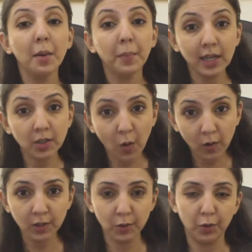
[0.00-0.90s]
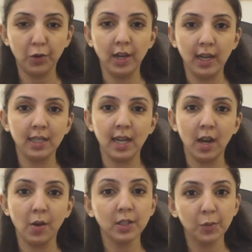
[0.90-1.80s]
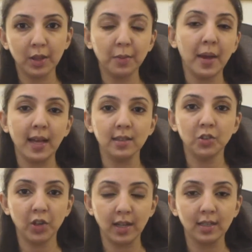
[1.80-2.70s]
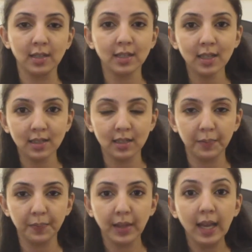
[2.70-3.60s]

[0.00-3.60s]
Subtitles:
might also create chaos with the man's genital system,